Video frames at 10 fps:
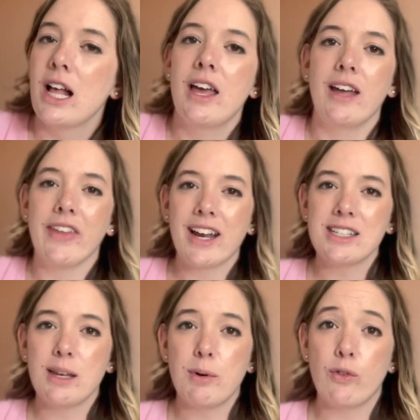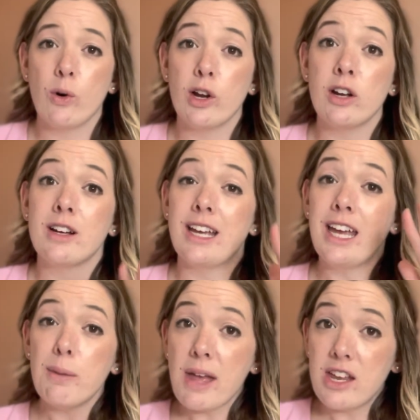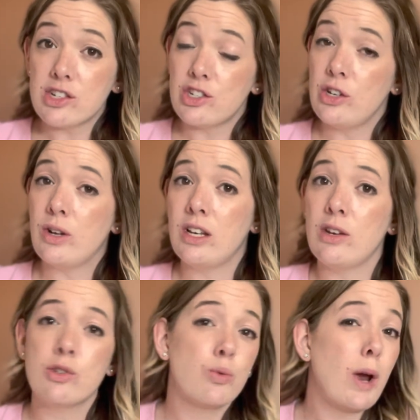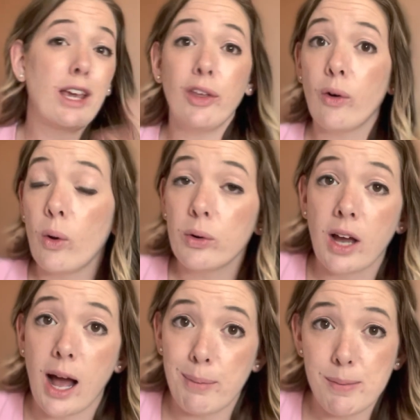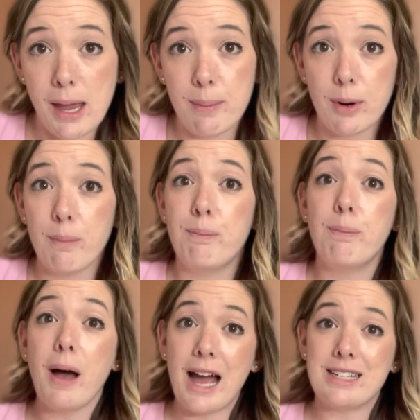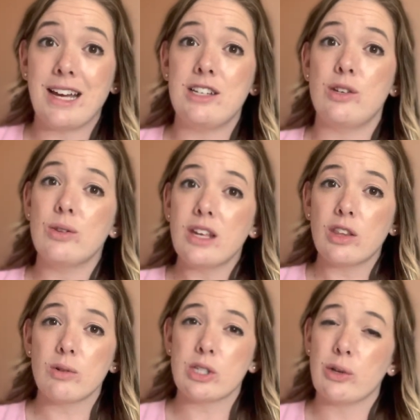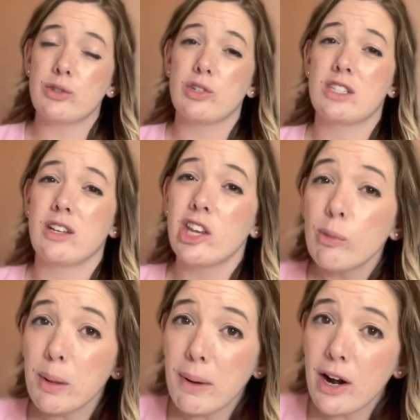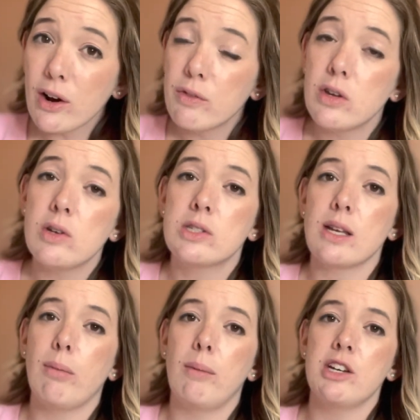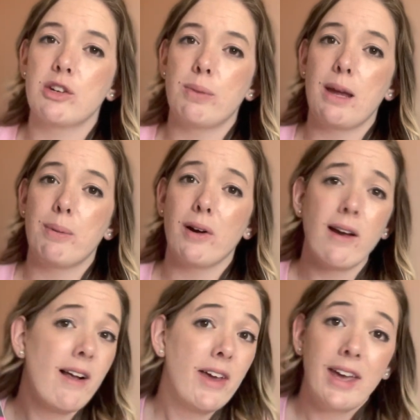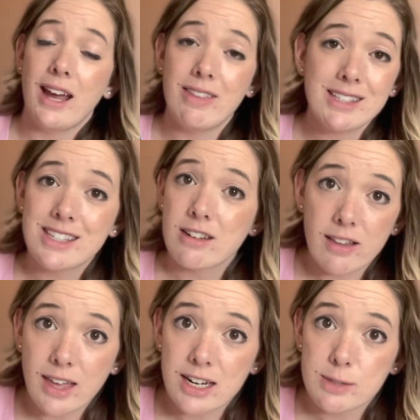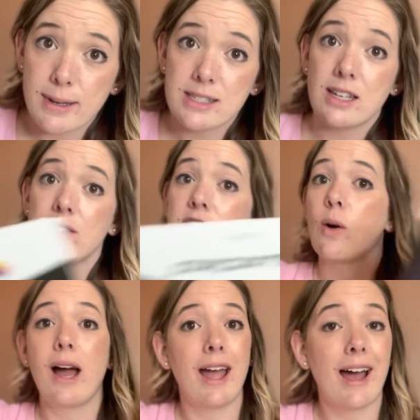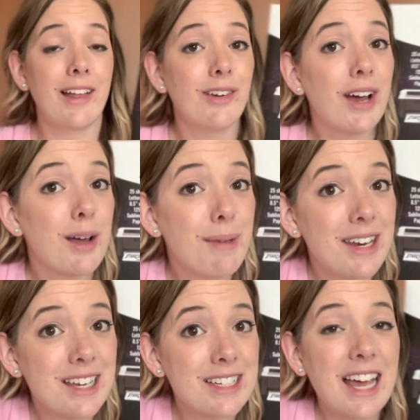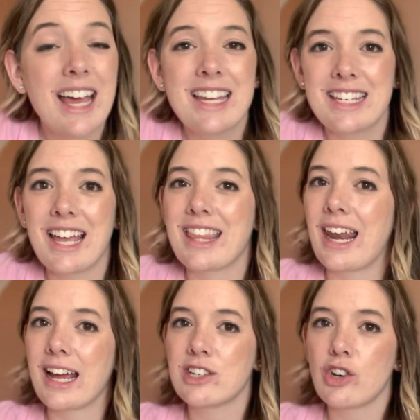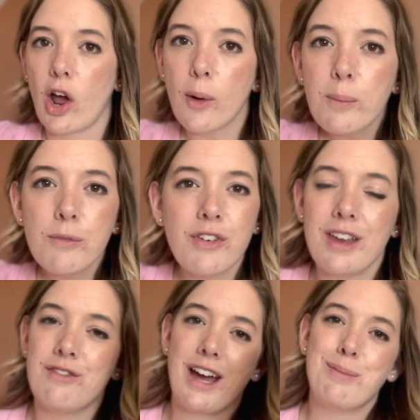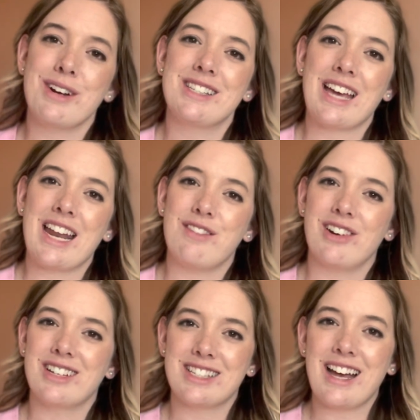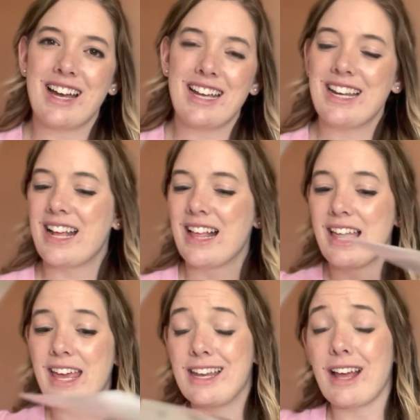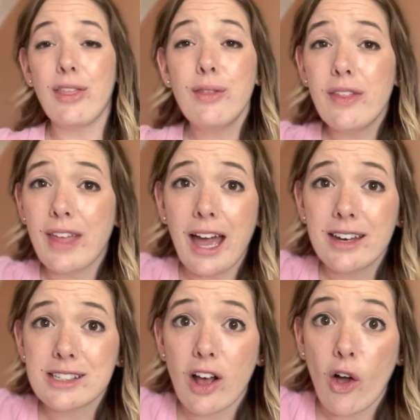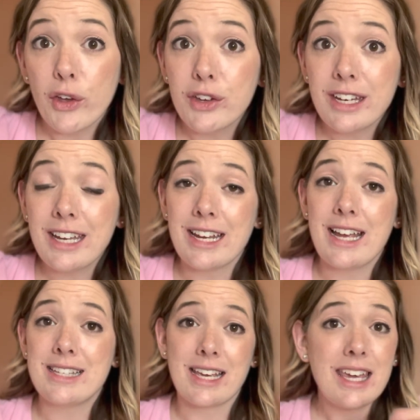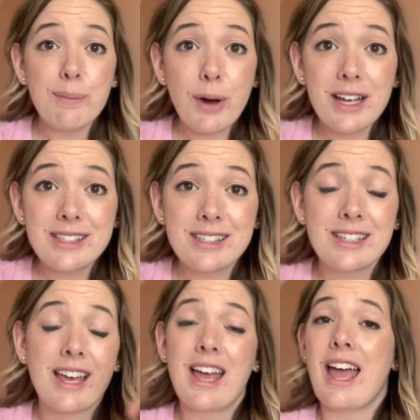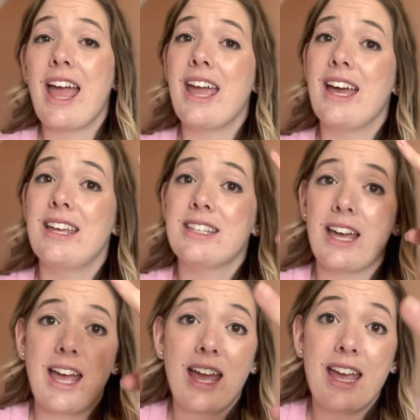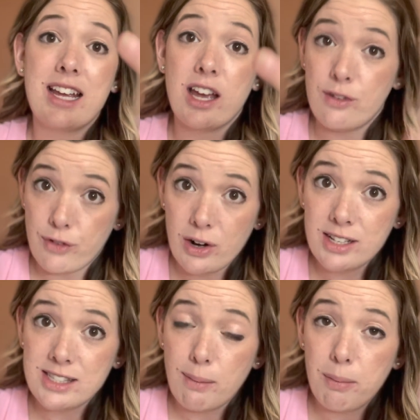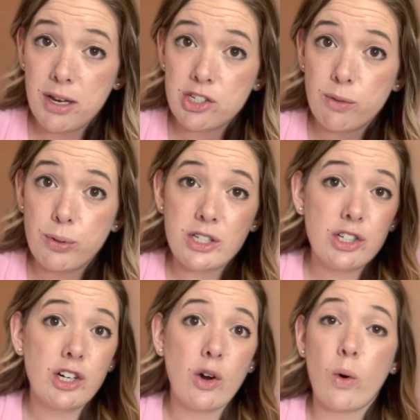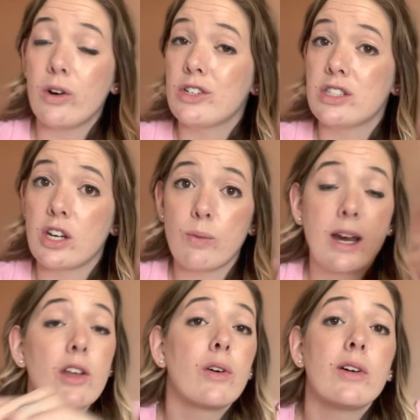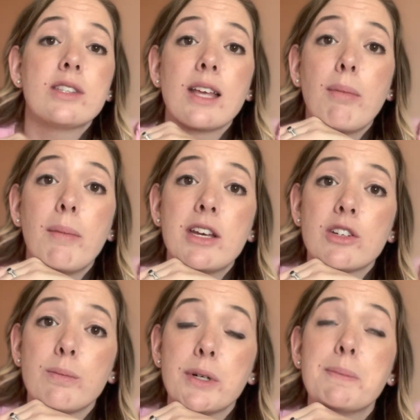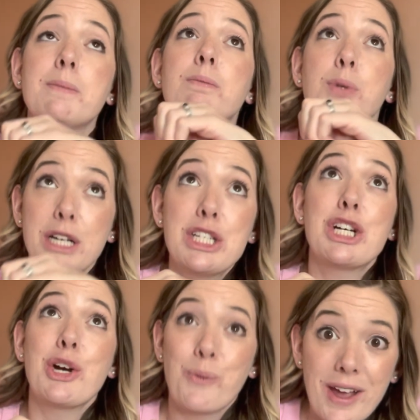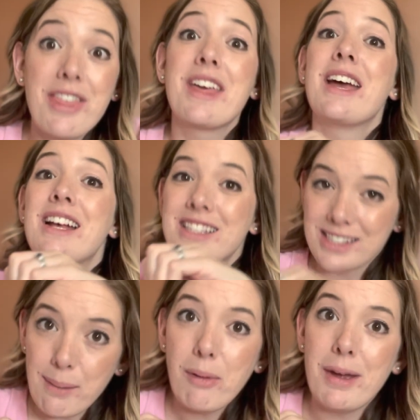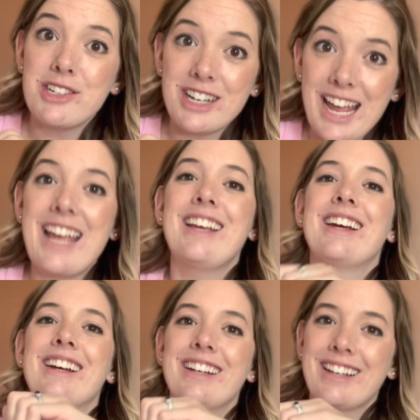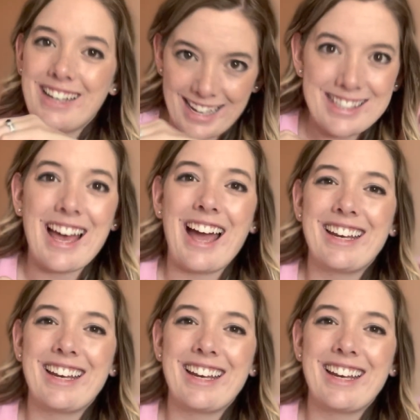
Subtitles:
And like I said before, in a pinch, you can use regular old copy paper, but I do think the results are just a little bit better if you use sublimation paper. And this is not that expensive, so I highly recommend it to get that extra oomph and vibrance out of your design. And other than that, all you need is a heat press and a converted sublimation printer or just a regular old sublimation printer with sublimation ink inside.